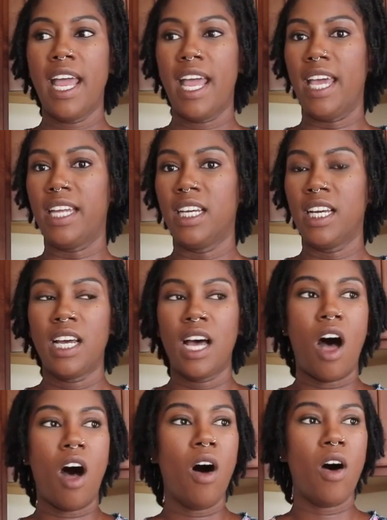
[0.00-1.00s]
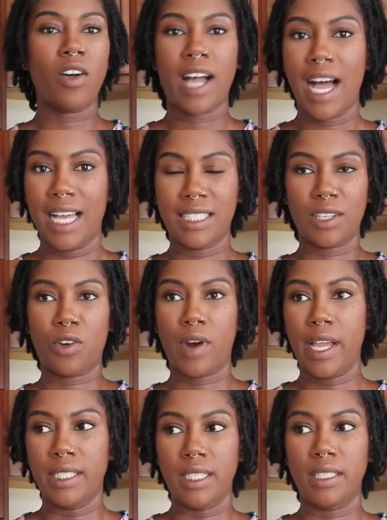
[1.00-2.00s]
and all kinds of
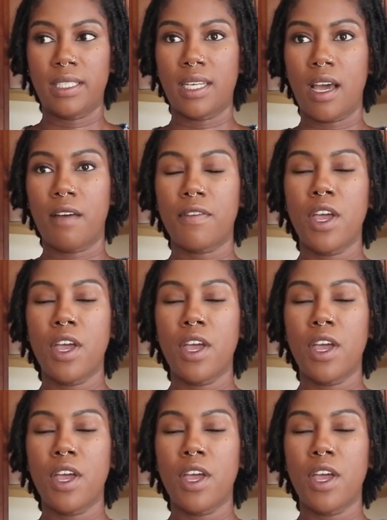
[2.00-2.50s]
crazy stuff.